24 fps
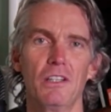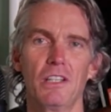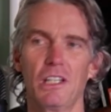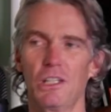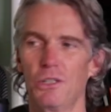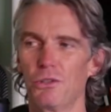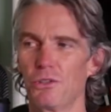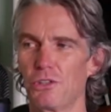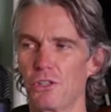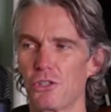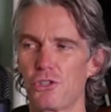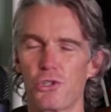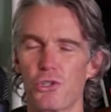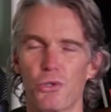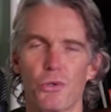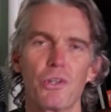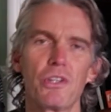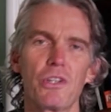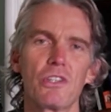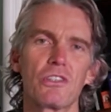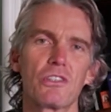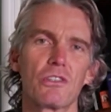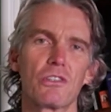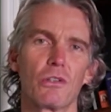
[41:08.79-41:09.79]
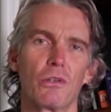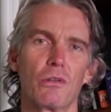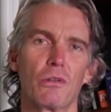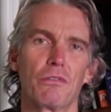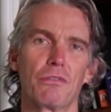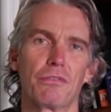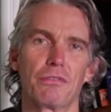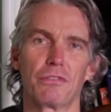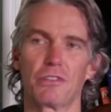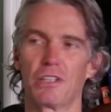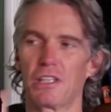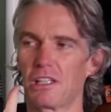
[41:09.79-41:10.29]
The choice
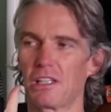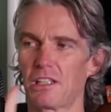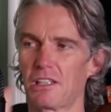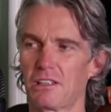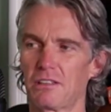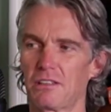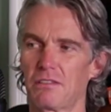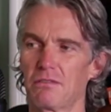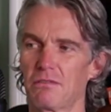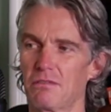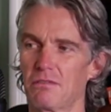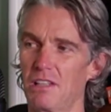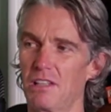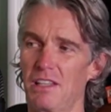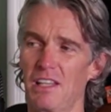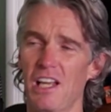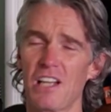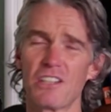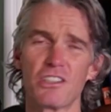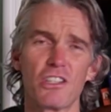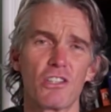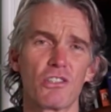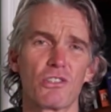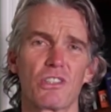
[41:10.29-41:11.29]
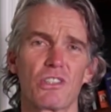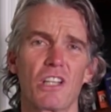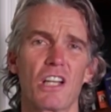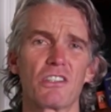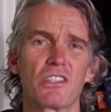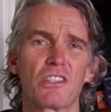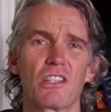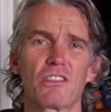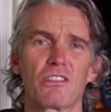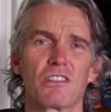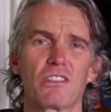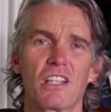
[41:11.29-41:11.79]
of, like, and that's
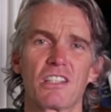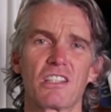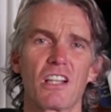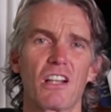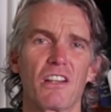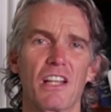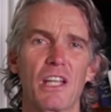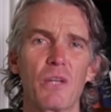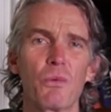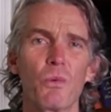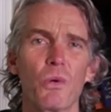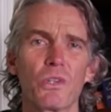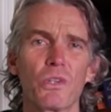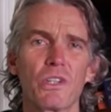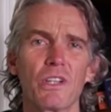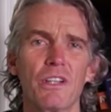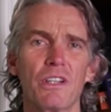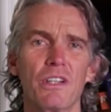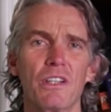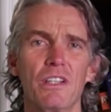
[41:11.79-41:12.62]
a light worker.